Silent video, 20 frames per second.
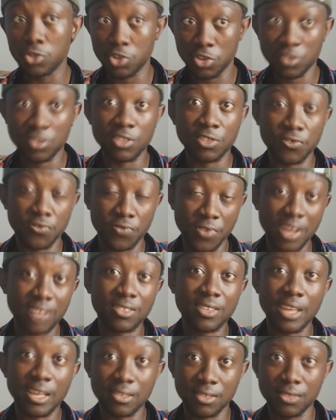just as
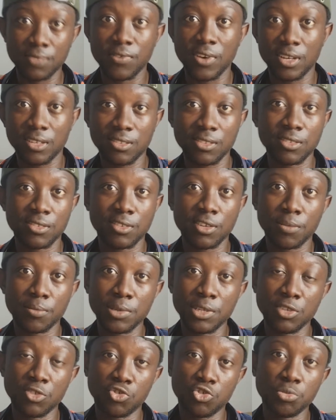fast as the vaccines are
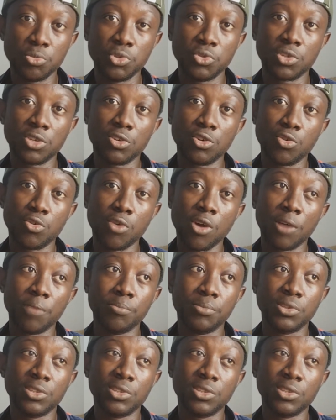being distributed around.